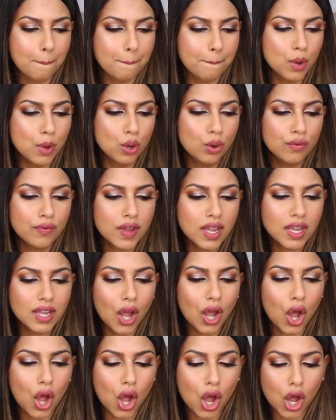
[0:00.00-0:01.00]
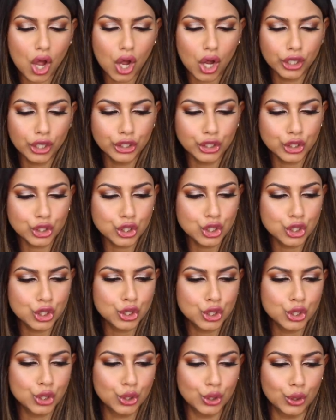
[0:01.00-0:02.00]
Moving on
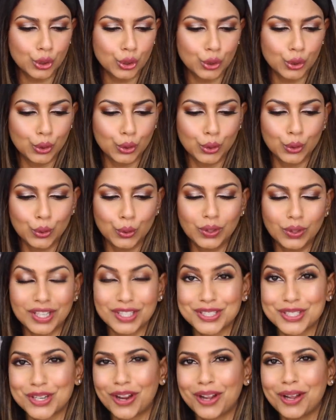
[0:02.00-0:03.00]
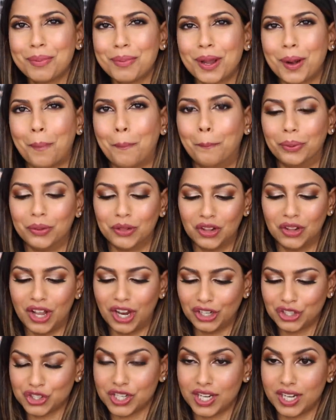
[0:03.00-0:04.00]
to, let's talk about a
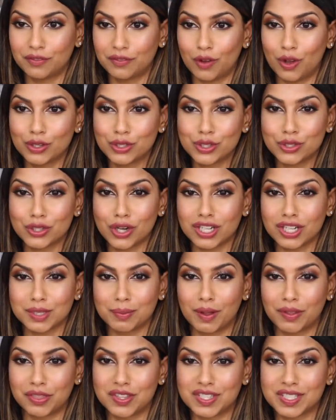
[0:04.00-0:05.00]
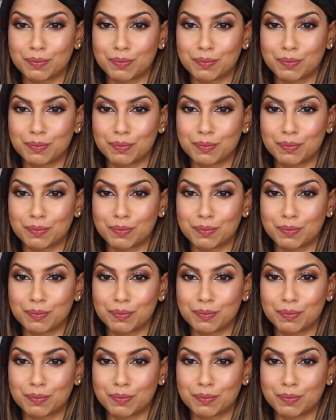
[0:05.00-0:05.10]
blush. And I've also talked about this